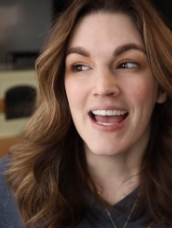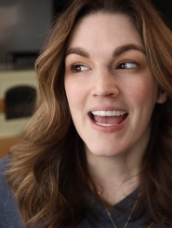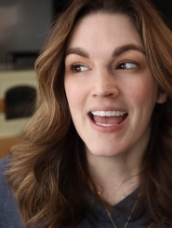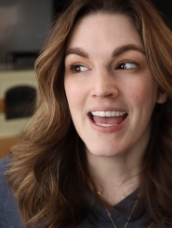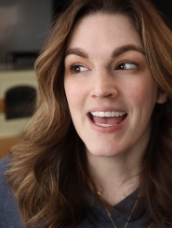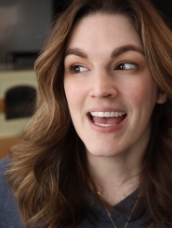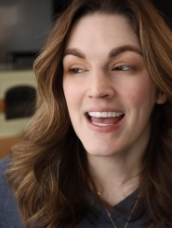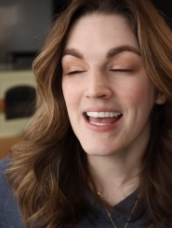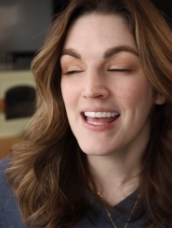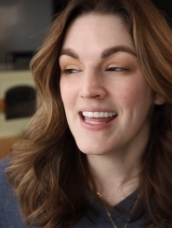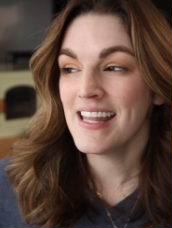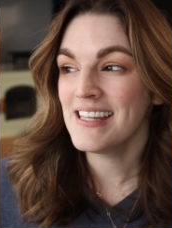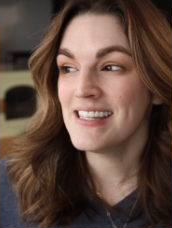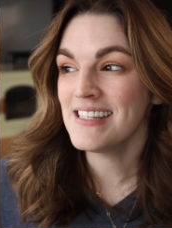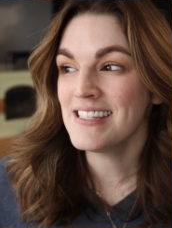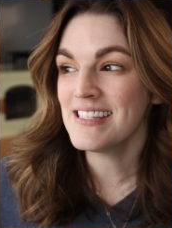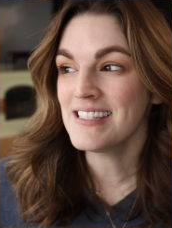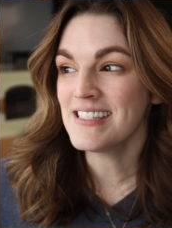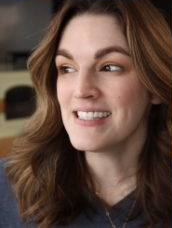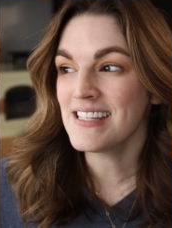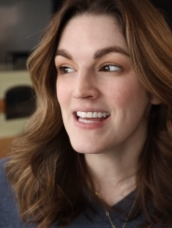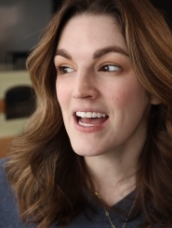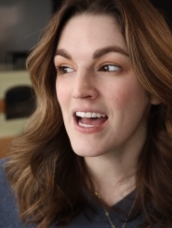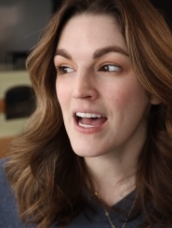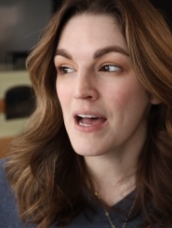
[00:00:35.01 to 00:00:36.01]

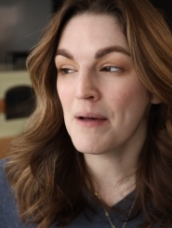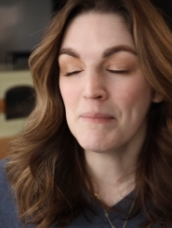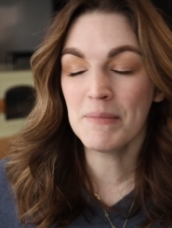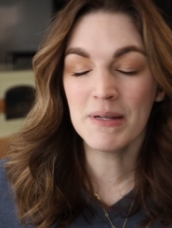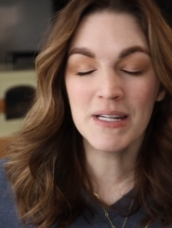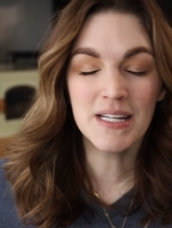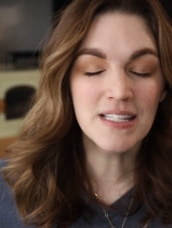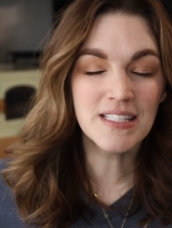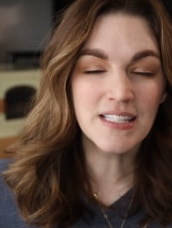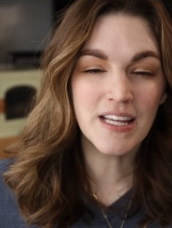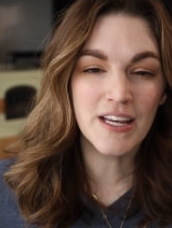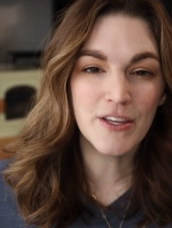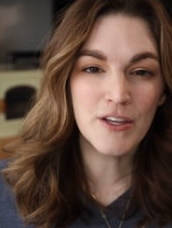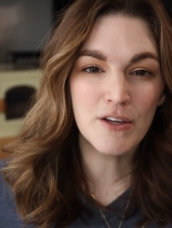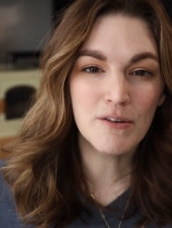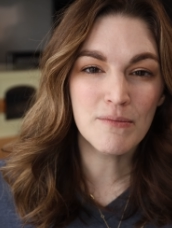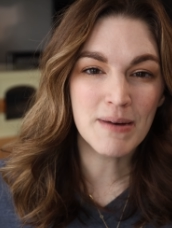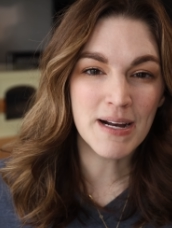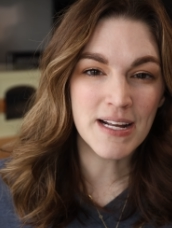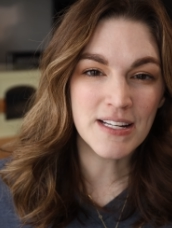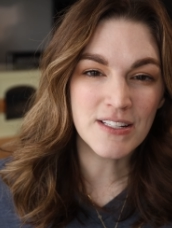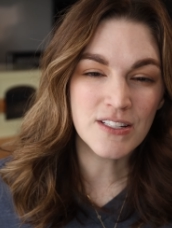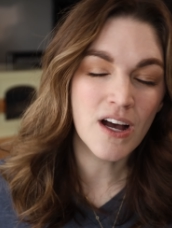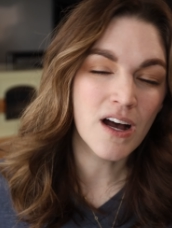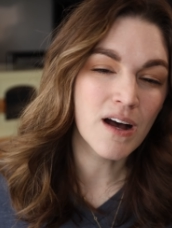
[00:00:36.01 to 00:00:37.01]
And I'm gonna tell you
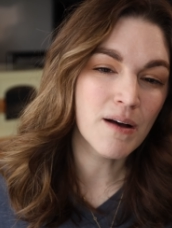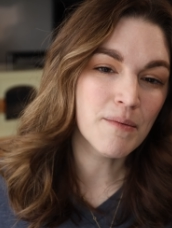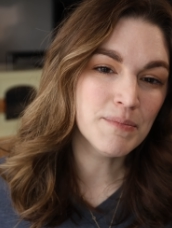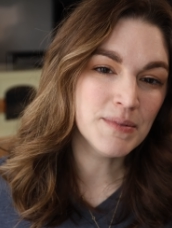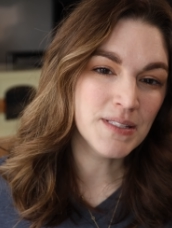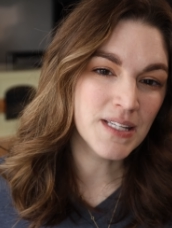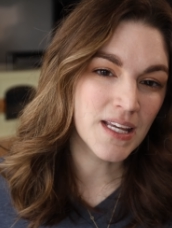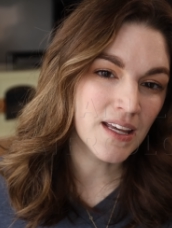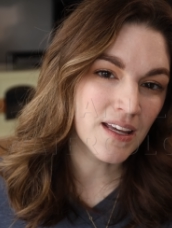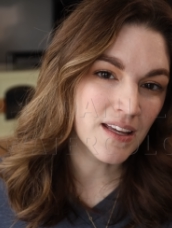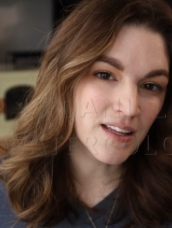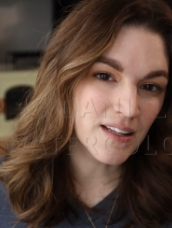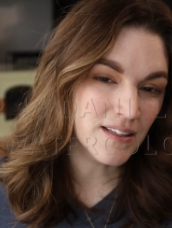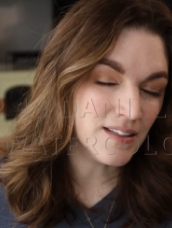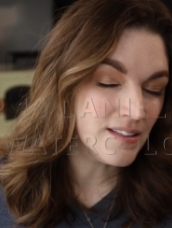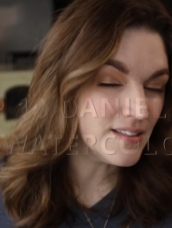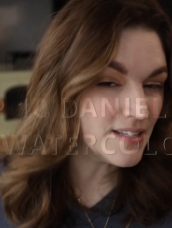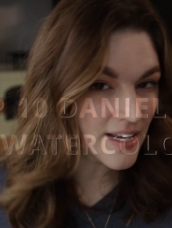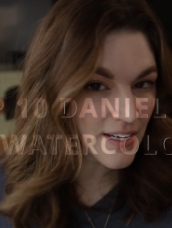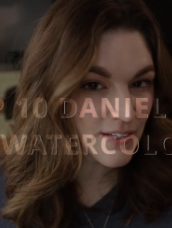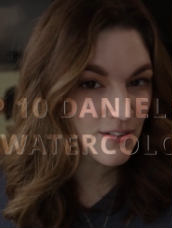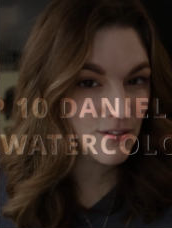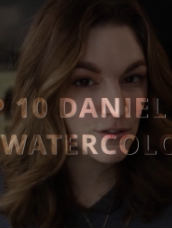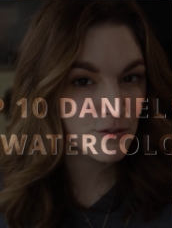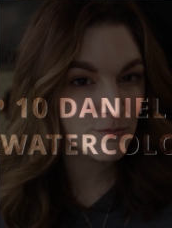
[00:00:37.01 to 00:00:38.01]
my top 10
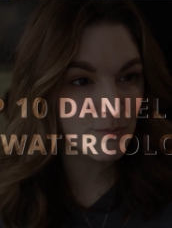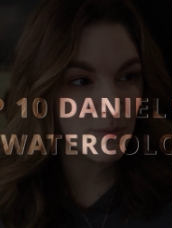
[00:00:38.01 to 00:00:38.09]
Daniel